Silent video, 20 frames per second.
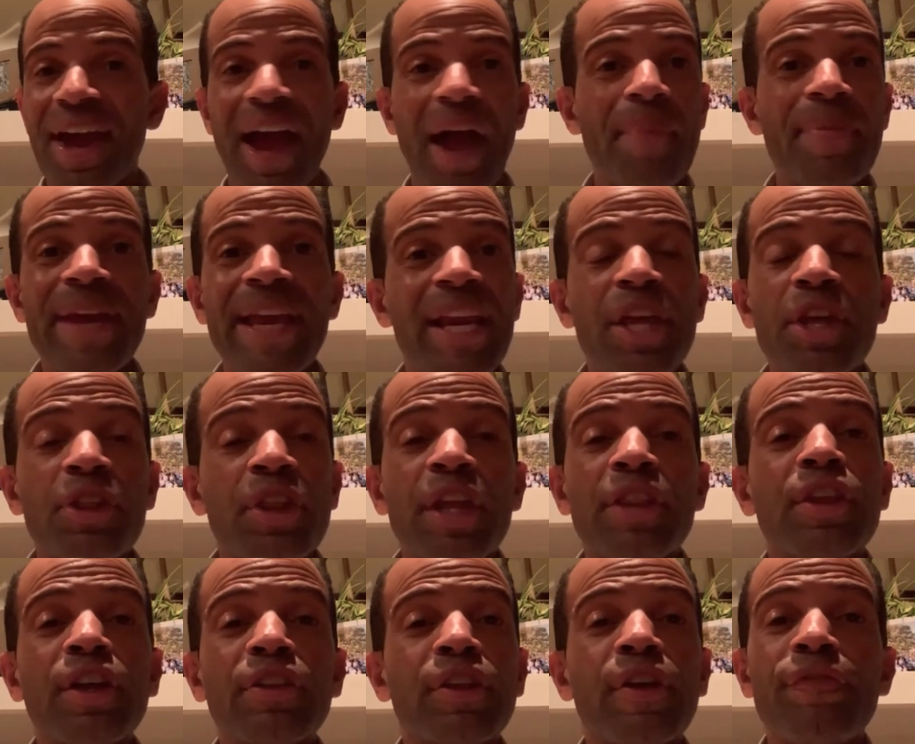Yeah. I mean,
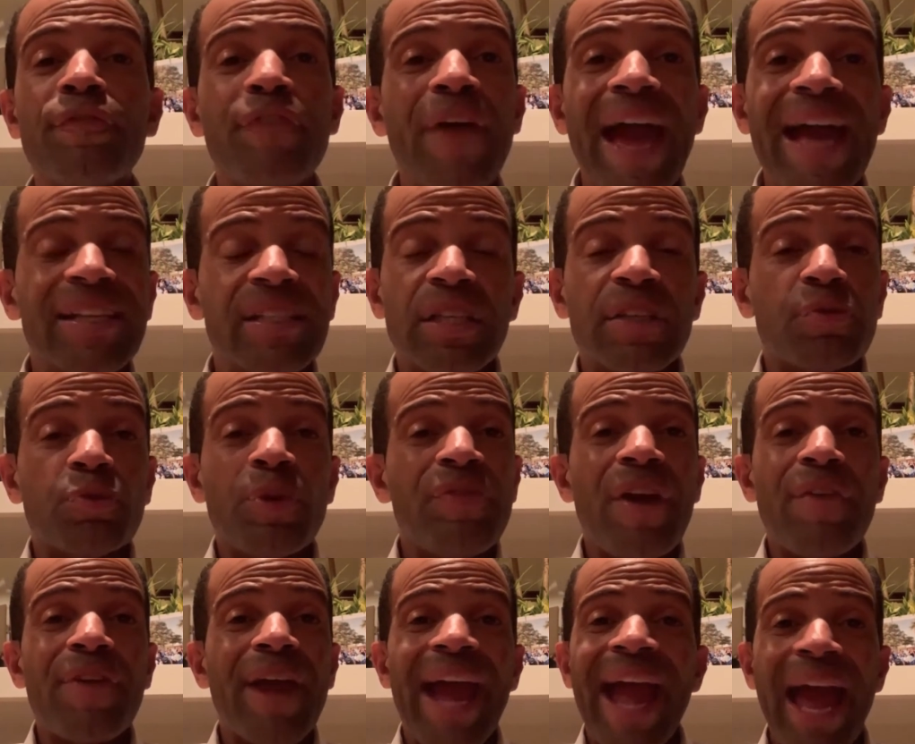the, the, the, fastest we've
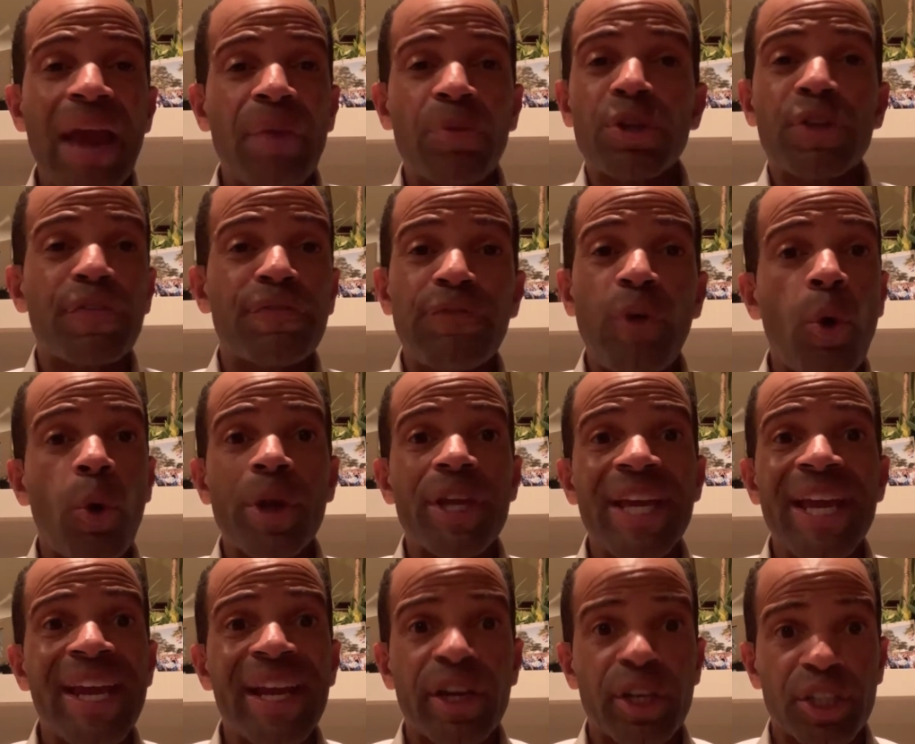ever had was four
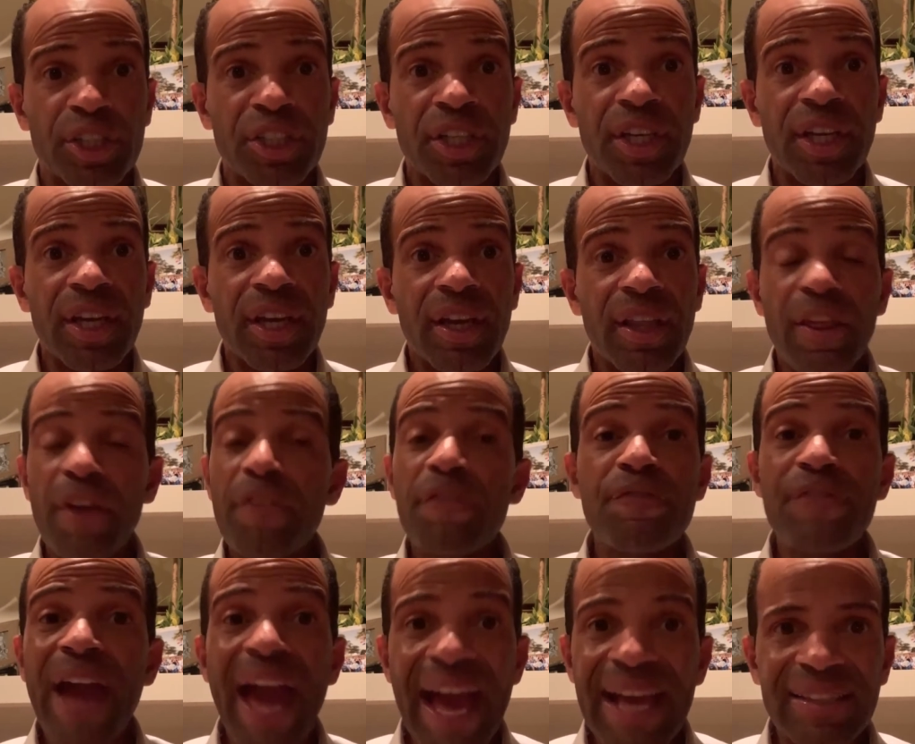years, the
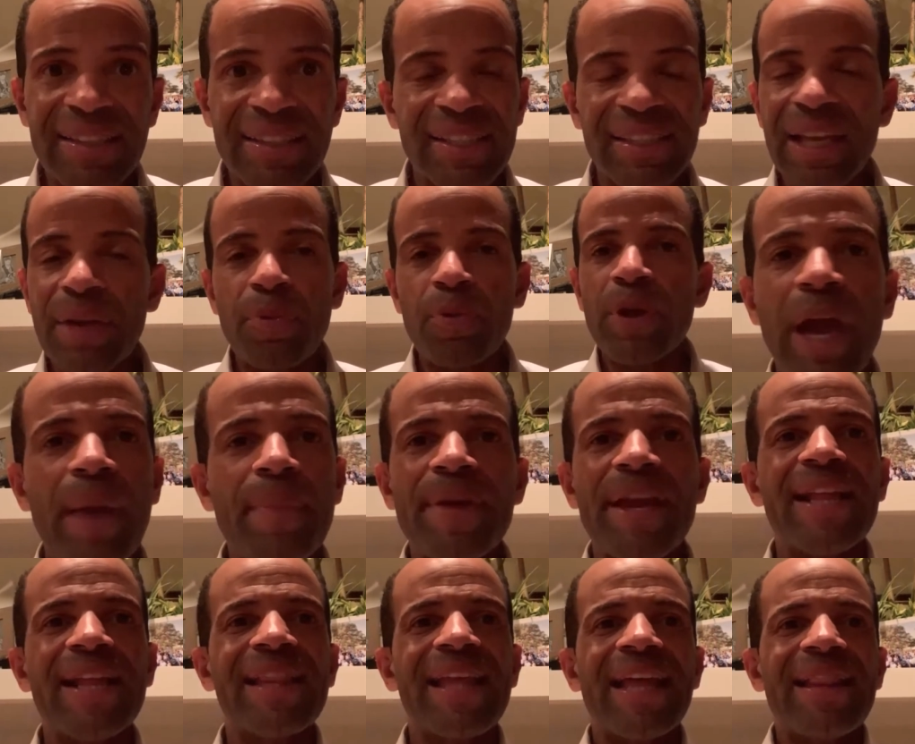fastest. And I
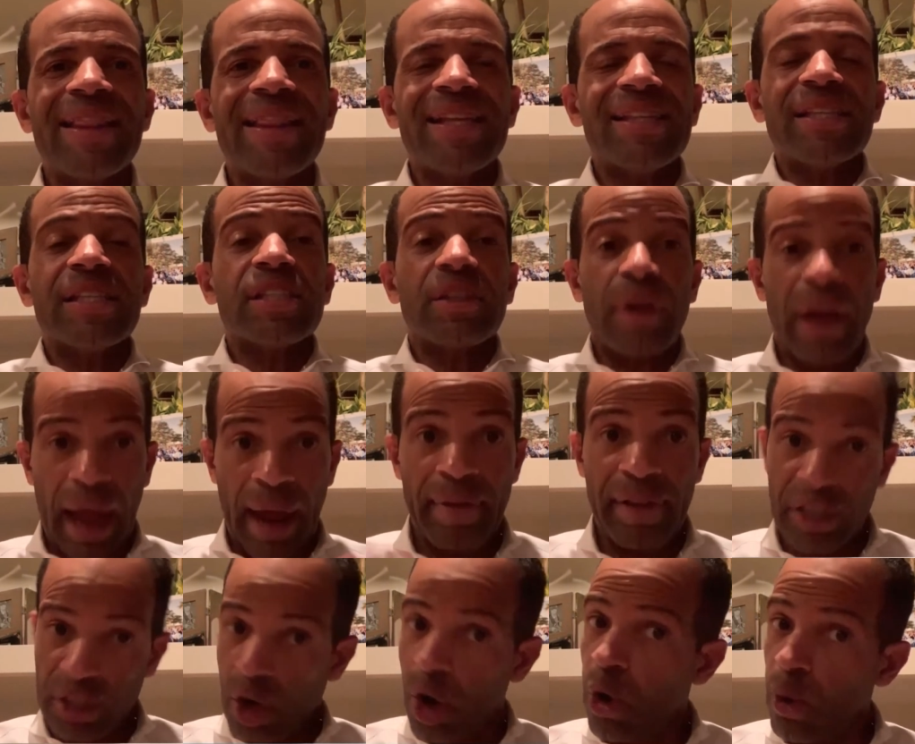mean, and, and this is uh,
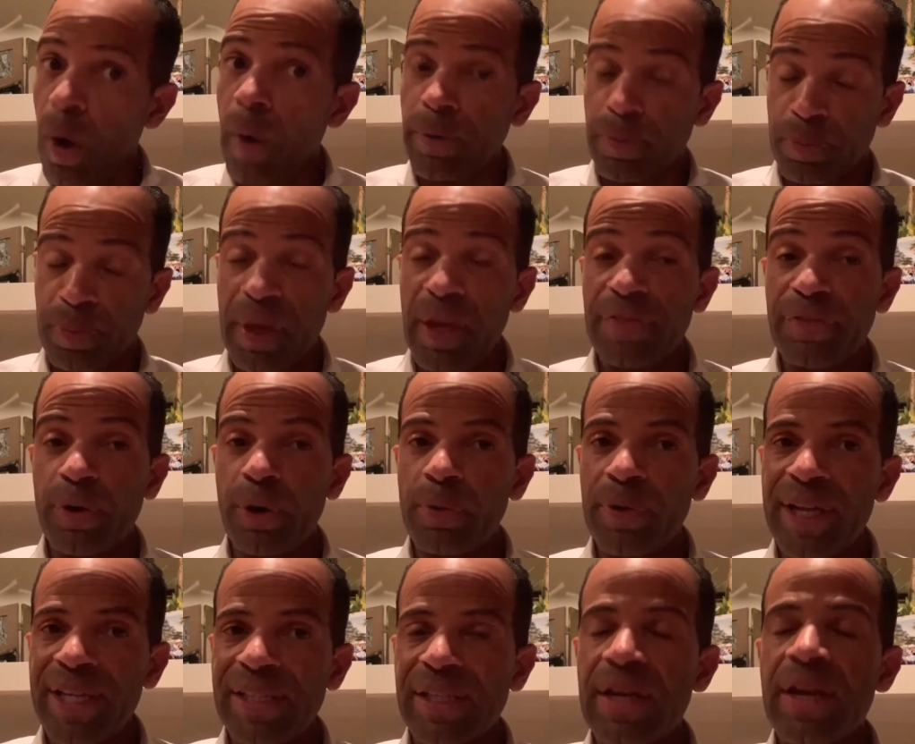it's called warp speed for a
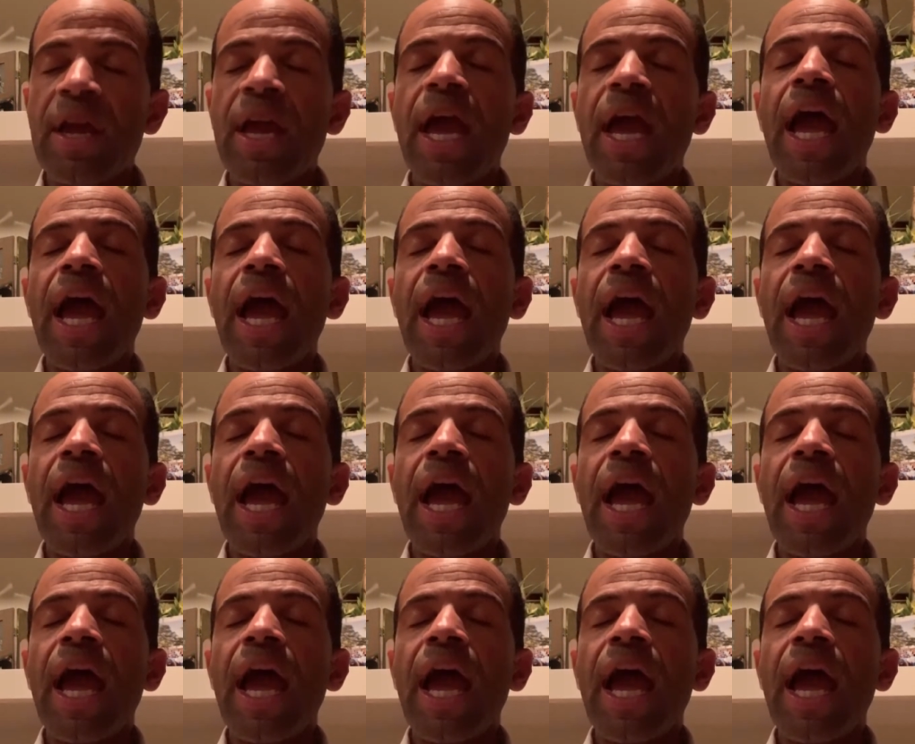reason.